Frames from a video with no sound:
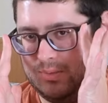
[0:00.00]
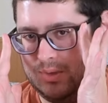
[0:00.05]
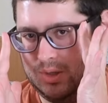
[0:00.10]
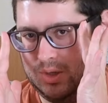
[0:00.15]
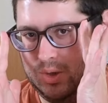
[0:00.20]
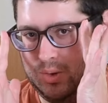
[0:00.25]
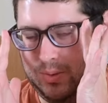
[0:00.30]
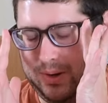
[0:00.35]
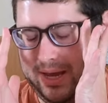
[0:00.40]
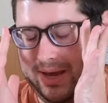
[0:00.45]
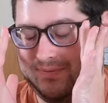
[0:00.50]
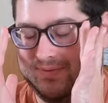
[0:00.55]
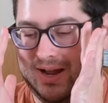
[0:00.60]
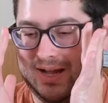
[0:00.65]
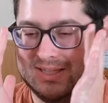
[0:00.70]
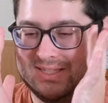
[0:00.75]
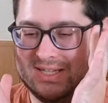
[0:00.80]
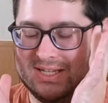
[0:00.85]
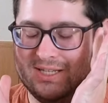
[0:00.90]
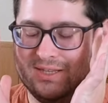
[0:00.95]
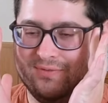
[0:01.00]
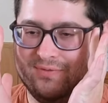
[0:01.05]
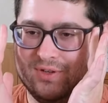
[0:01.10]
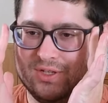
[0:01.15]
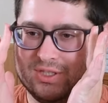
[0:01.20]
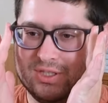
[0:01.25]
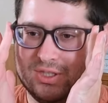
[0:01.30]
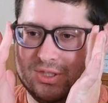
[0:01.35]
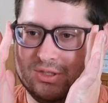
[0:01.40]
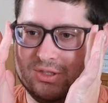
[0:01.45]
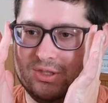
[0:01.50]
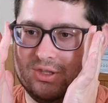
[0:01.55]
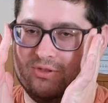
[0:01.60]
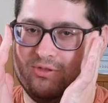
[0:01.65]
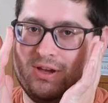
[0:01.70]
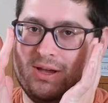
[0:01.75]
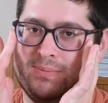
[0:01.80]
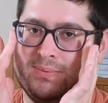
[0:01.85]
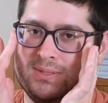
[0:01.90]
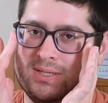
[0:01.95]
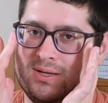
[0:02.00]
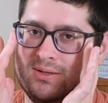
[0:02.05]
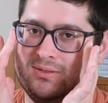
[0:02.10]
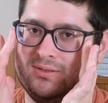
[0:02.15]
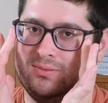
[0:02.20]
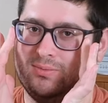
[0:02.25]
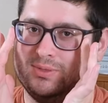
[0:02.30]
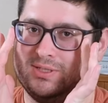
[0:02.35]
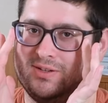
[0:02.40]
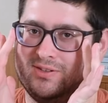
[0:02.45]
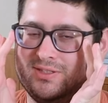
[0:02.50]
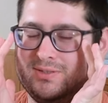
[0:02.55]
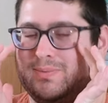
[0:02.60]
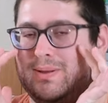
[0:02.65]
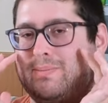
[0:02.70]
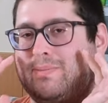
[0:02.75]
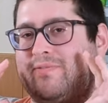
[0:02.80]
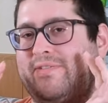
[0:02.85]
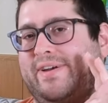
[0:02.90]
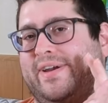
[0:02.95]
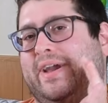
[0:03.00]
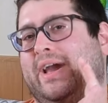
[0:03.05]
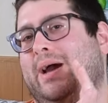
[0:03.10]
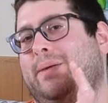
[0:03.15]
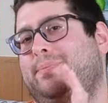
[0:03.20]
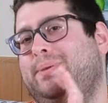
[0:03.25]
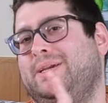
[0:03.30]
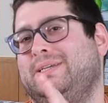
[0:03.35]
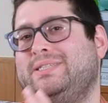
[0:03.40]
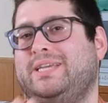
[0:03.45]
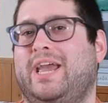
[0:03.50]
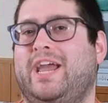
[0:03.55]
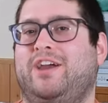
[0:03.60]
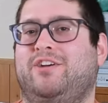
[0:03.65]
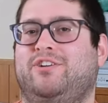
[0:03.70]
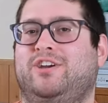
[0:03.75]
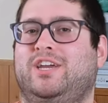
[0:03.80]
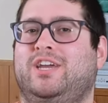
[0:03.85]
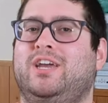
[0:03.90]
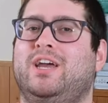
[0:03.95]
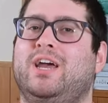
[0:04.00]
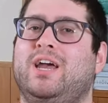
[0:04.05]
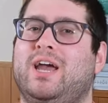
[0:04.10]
Who we have not seen the first three episodes, which has made me very happy, is Harry.